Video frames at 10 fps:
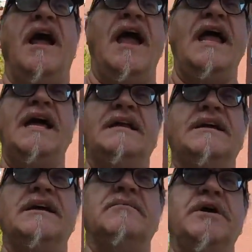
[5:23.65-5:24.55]
and
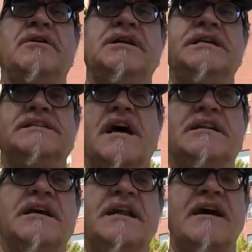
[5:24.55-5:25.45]
apparently it's not
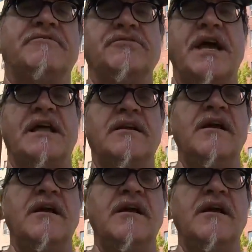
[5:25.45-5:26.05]
done after that.